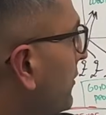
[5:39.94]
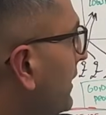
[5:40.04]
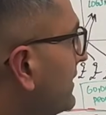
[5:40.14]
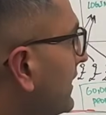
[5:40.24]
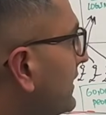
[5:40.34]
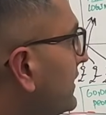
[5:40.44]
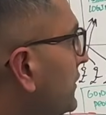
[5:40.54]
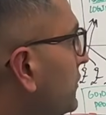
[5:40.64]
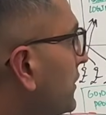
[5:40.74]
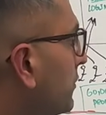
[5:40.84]
let's say, this
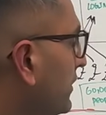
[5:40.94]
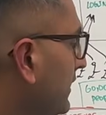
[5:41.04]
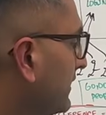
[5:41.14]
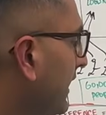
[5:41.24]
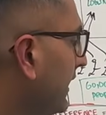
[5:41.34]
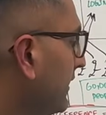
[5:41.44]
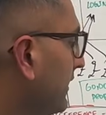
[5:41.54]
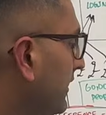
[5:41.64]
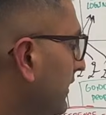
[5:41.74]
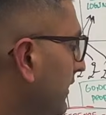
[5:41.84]
user was assigned
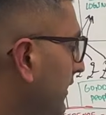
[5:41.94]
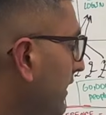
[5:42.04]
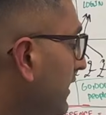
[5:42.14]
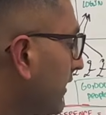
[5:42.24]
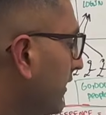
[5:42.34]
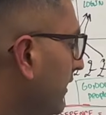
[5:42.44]
here.